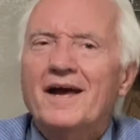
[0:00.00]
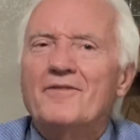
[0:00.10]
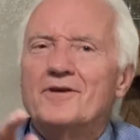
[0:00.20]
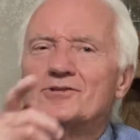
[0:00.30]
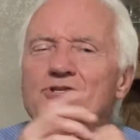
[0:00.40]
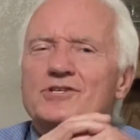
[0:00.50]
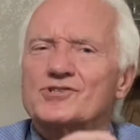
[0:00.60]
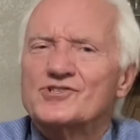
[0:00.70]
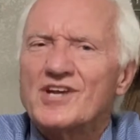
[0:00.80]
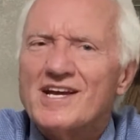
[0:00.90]
And then
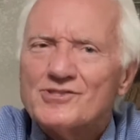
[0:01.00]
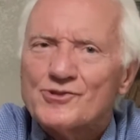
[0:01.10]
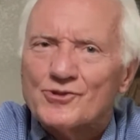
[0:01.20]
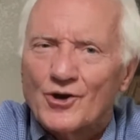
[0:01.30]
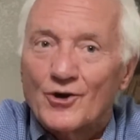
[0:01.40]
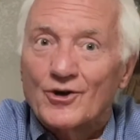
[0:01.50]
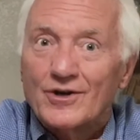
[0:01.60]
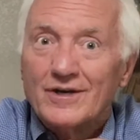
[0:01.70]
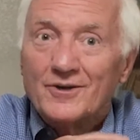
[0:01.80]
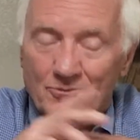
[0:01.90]
Jesus answered her
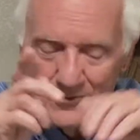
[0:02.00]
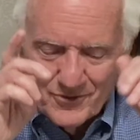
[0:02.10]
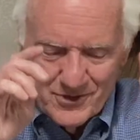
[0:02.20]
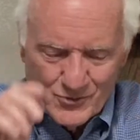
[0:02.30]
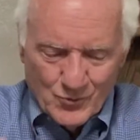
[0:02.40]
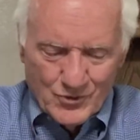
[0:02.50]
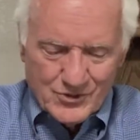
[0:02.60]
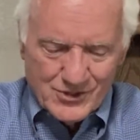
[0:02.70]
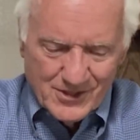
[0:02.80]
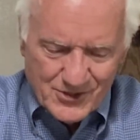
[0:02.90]
with these
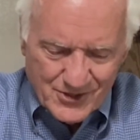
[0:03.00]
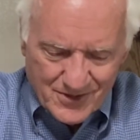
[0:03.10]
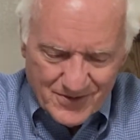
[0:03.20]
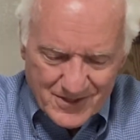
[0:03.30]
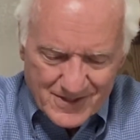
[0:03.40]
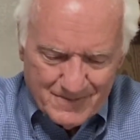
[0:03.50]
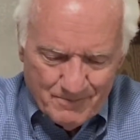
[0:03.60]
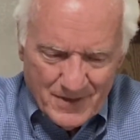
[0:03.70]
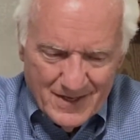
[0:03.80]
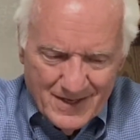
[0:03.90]
words. Listen to this.
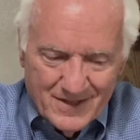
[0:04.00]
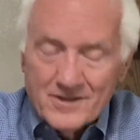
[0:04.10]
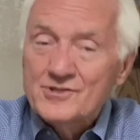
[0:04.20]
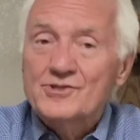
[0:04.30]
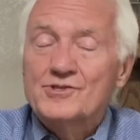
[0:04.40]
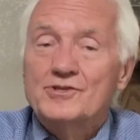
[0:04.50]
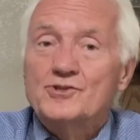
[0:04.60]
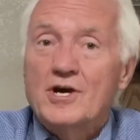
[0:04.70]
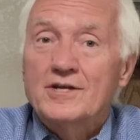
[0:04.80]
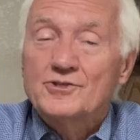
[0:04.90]
This is in
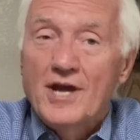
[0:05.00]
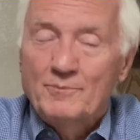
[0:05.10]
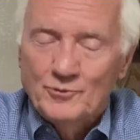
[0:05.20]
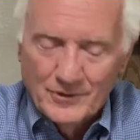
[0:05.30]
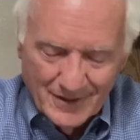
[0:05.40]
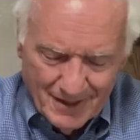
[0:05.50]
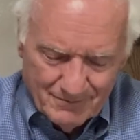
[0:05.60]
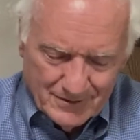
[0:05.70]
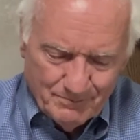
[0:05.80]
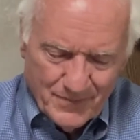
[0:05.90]
John chapter
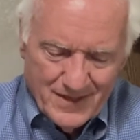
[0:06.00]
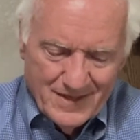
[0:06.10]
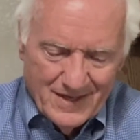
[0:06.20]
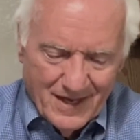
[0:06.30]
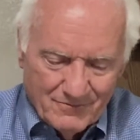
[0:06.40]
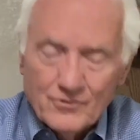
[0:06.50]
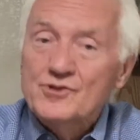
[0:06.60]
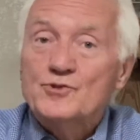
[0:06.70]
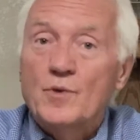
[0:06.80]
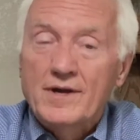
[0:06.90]
11, in
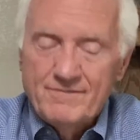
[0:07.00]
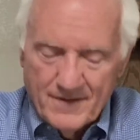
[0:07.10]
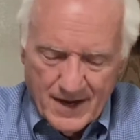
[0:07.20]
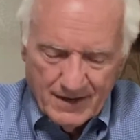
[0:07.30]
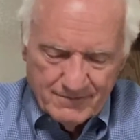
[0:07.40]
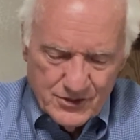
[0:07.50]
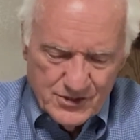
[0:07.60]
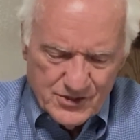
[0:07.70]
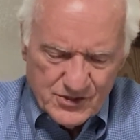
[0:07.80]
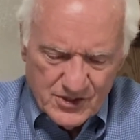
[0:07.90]
verse 25,
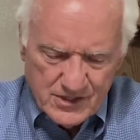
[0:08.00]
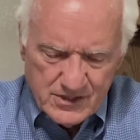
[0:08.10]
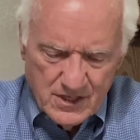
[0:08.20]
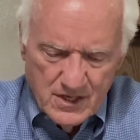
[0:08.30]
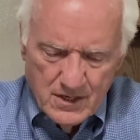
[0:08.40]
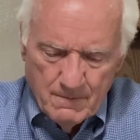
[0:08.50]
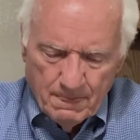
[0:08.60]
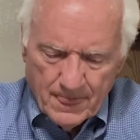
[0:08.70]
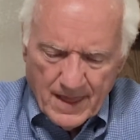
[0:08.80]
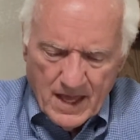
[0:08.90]
Jesus says,
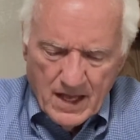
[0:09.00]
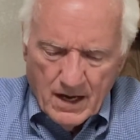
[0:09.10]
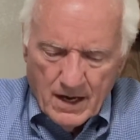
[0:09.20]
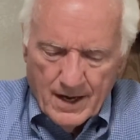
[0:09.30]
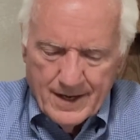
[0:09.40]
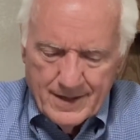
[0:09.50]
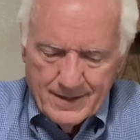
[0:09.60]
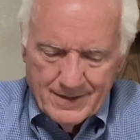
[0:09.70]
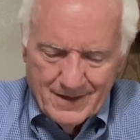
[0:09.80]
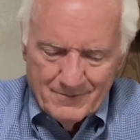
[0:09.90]
I
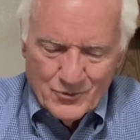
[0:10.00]
am